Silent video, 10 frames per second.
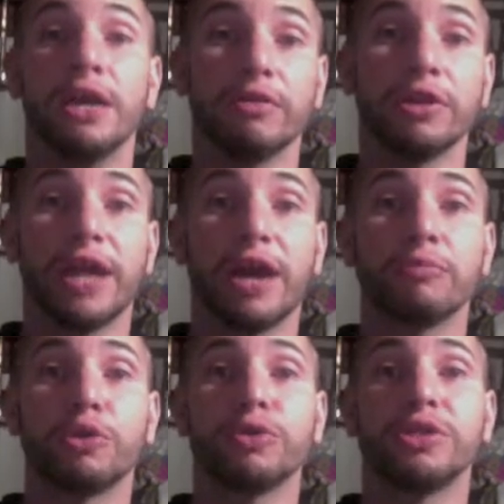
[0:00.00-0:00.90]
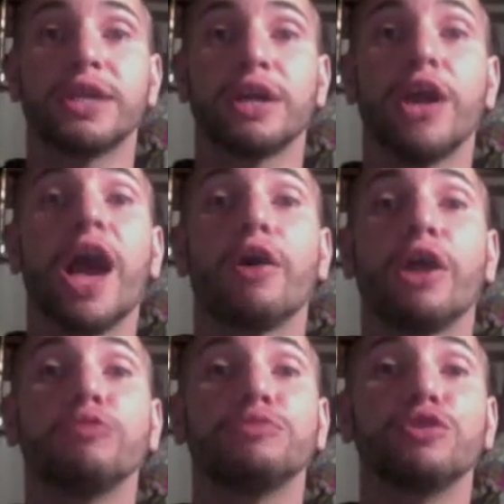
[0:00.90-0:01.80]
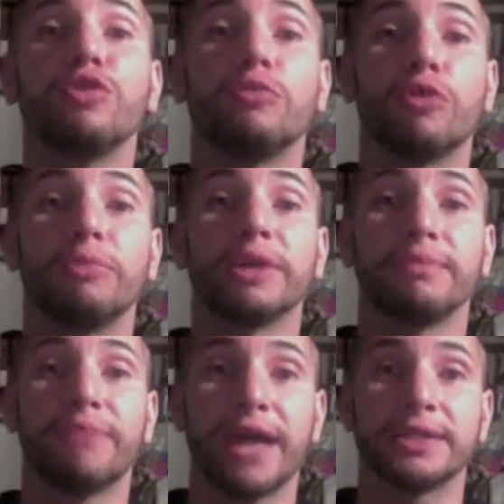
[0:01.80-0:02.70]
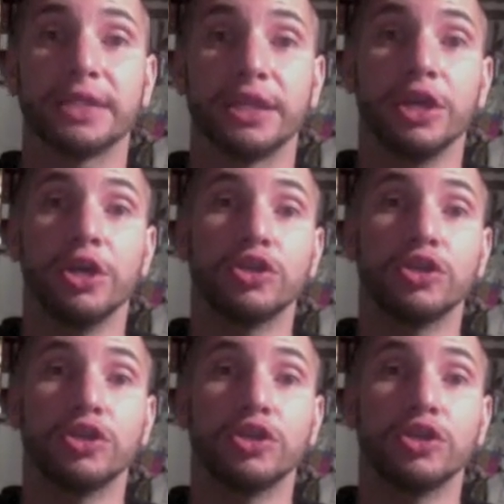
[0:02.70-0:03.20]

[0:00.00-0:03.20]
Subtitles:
Well, now I'm going to tell you how it helps your aerobic capacity.